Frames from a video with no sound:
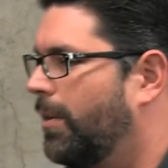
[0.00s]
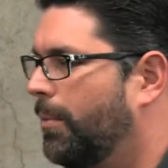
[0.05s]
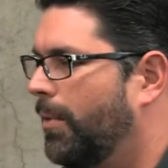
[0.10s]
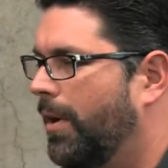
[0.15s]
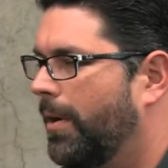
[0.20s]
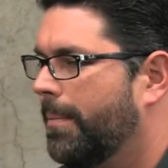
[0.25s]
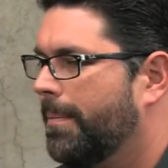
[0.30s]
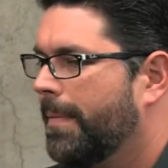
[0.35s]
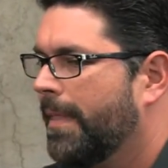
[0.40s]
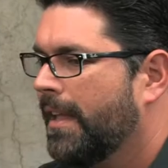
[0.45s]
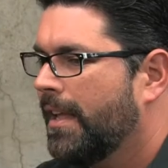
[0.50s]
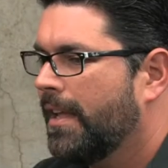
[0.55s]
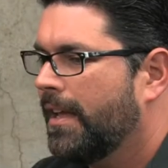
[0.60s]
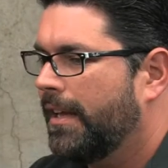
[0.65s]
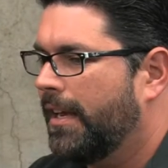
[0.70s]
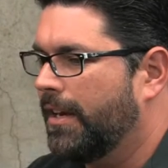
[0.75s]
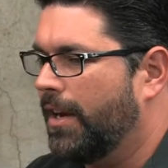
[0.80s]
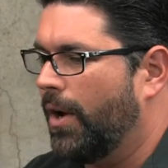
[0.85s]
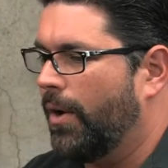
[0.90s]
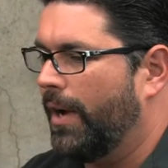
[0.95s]
Well,
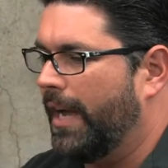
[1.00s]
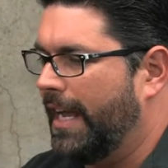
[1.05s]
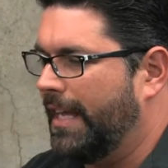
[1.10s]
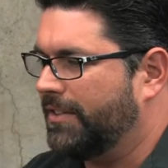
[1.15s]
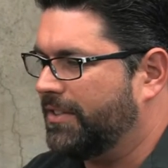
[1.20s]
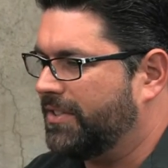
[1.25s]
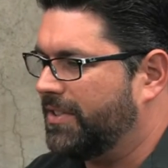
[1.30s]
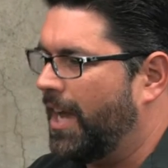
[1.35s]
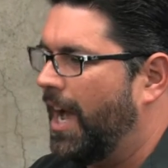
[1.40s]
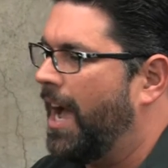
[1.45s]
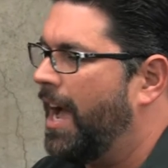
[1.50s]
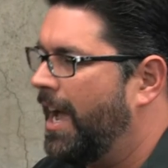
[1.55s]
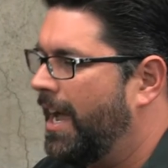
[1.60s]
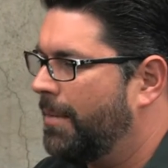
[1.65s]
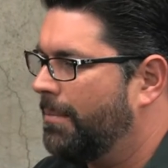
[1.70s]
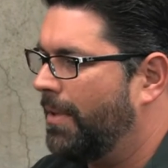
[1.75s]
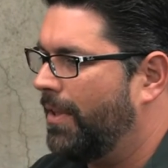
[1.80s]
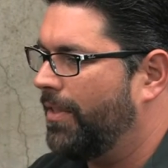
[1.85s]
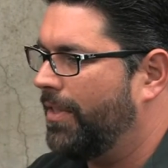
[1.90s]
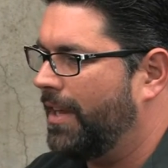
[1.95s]
you know, it's
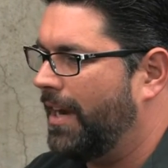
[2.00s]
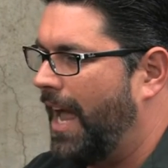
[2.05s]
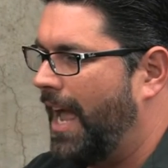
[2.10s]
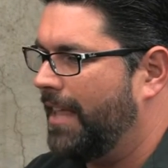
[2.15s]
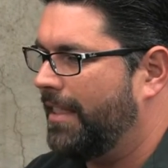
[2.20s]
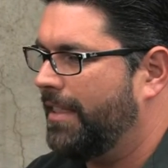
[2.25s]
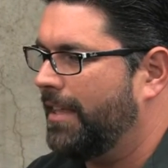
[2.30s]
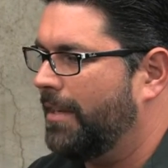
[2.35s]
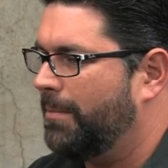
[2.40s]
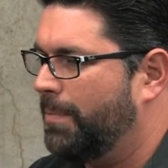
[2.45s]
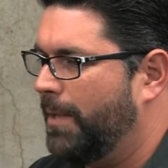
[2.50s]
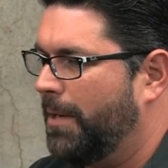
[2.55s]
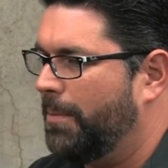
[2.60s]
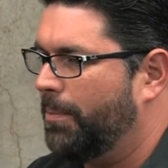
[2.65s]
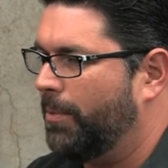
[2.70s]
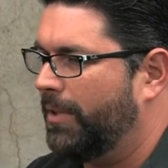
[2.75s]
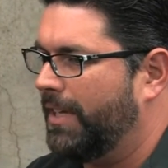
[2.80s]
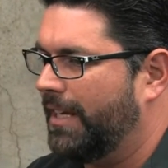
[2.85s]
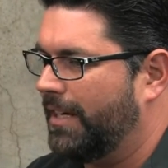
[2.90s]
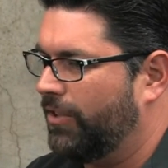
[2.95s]
time that I think
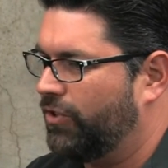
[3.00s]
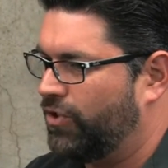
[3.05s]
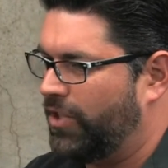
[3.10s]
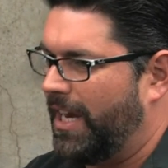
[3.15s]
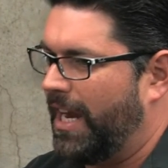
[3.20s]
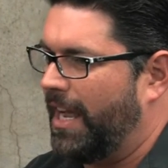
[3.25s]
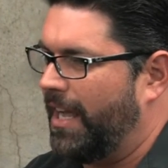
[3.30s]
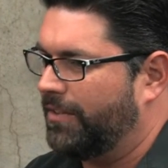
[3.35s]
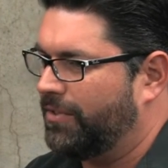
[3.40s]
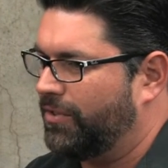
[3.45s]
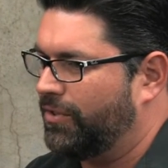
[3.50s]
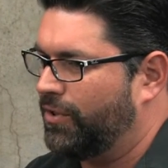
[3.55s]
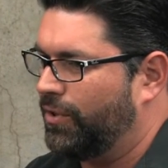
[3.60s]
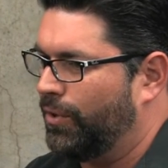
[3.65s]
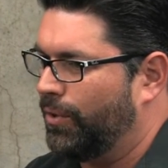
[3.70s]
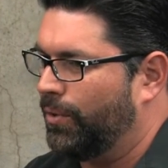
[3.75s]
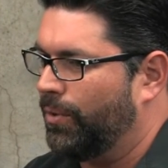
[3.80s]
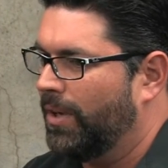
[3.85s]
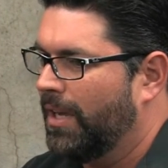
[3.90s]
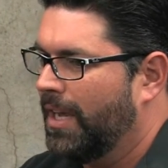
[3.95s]
people get a chance
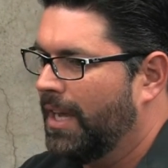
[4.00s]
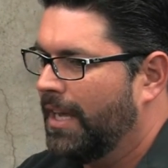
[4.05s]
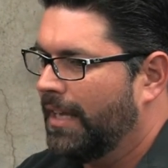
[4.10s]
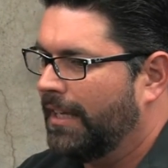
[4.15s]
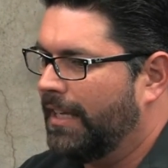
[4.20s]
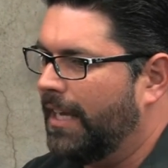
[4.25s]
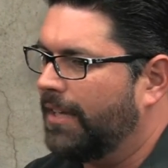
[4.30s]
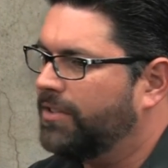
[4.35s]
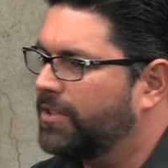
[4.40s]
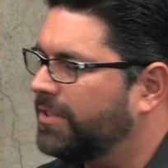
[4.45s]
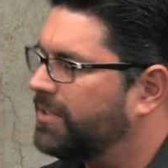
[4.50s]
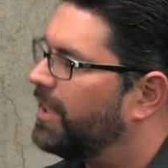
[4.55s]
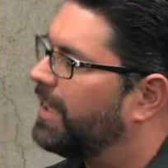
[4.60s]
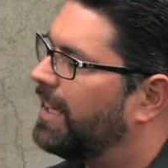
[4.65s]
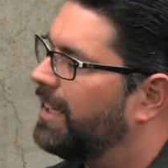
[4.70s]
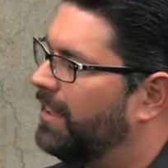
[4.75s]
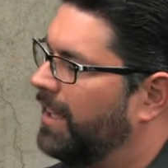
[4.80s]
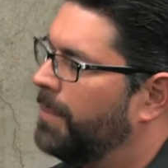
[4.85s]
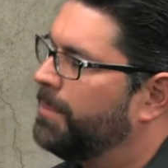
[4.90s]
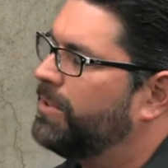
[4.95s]
to get just a
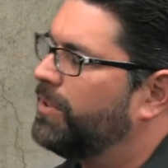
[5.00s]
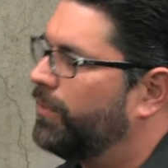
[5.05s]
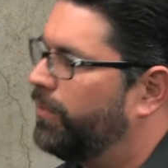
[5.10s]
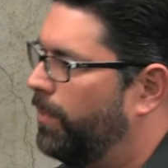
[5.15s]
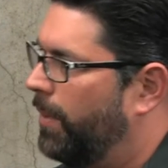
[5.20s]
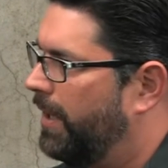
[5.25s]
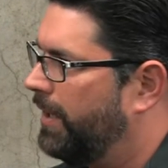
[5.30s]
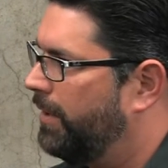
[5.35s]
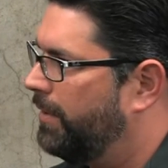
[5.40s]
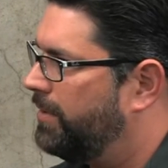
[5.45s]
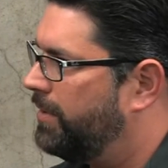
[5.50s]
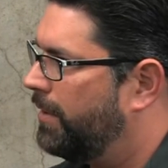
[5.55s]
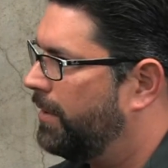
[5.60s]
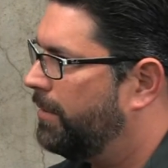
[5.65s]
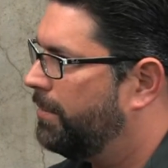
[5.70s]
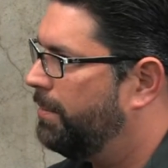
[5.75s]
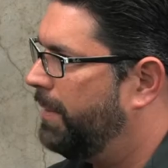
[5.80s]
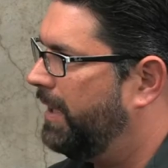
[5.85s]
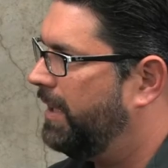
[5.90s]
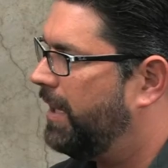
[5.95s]
glimpse of what you do,
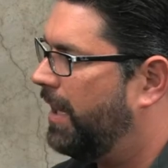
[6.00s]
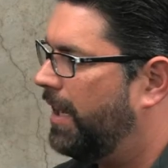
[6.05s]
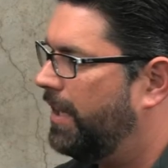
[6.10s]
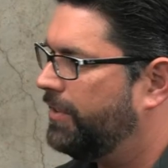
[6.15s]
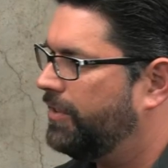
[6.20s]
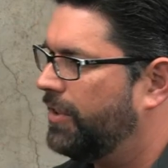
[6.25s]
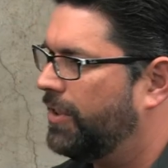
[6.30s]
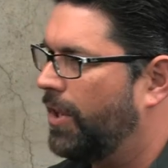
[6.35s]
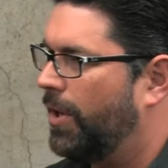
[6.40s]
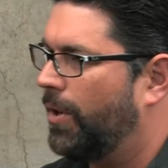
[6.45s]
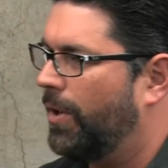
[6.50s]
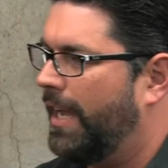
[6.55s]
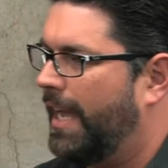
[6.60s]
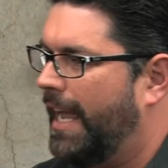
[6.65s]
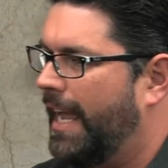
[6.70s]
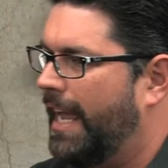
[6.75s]
because, you know,